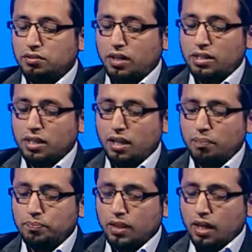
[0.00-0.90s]
great.
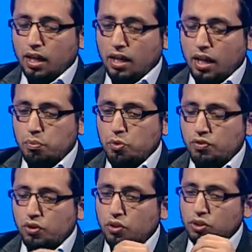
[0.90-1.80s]
Now,
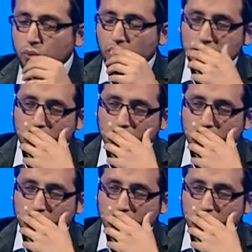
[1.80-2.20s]
moving on towards